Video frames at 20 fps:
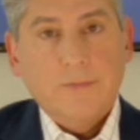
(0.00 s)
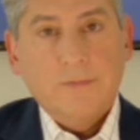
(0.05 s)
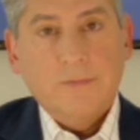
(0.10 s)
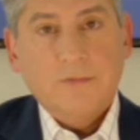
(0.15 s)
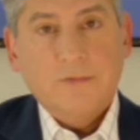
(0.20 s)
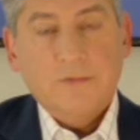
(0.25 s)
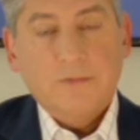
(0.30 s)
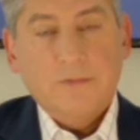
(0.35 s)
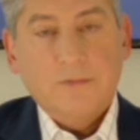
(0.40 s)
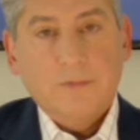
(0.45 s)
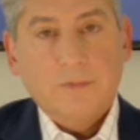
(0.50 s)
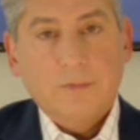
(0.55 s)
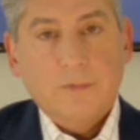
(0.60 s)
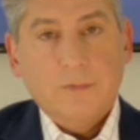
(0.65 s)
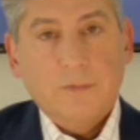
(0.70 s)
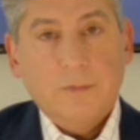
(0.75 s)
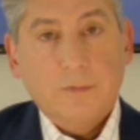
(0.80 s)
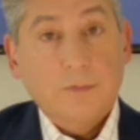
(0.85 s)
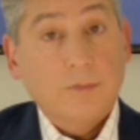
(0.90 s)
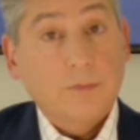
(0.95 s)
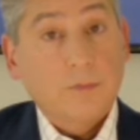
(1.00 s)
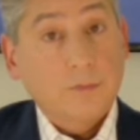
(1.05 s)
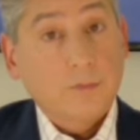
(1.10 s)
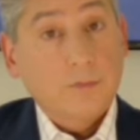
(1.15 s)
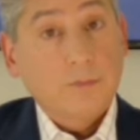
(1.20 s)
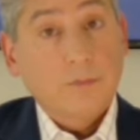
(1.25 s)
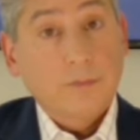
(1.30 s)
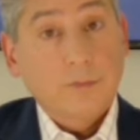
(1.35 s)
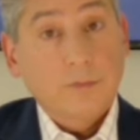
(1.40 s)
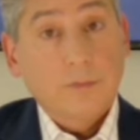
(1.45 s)

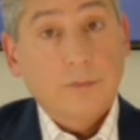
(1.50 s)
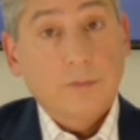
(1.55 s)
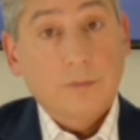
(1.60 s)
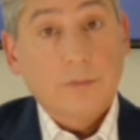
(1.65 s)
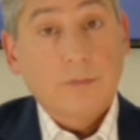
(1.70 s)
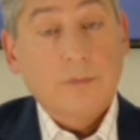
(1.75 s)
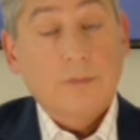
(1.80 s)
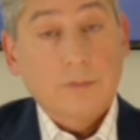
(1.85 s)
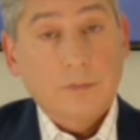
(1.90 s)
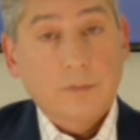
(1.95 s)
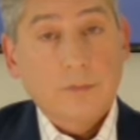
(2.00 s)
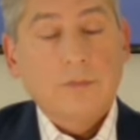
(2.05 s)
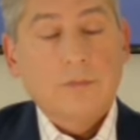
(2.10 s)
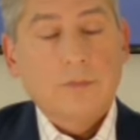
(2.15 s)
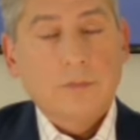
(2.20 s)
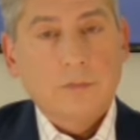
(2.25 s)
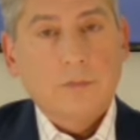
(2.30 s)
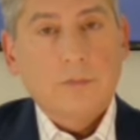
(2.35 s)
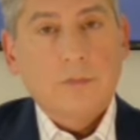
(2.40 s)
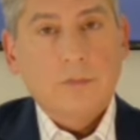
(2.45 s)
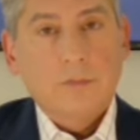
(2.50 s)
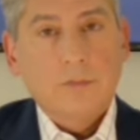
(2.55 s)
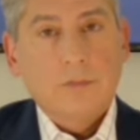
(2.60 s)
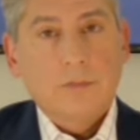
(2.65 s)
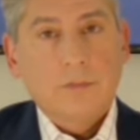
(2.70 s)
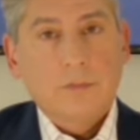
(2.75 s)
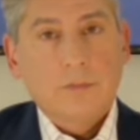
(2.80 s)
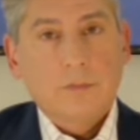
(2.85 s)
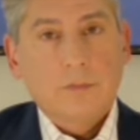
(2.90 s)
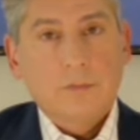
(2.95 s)

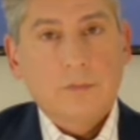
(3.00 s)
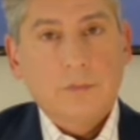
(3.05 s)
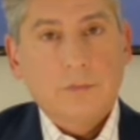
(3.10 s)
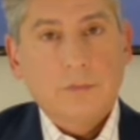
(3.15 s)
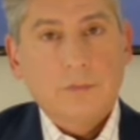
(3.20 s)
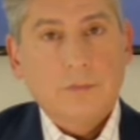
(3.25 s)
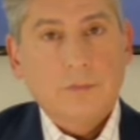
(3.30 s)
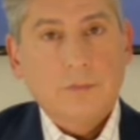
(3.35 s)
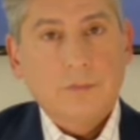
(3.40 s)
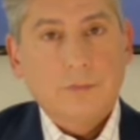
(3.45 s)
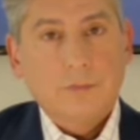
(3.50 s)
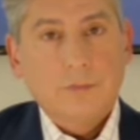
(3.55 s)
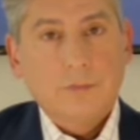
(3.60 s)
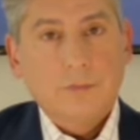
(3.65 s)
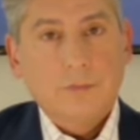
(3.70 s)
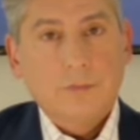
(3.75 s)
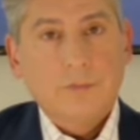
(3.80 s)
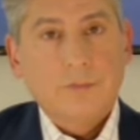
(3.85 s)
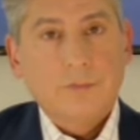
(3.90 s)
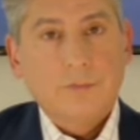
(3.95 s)
(not speaking)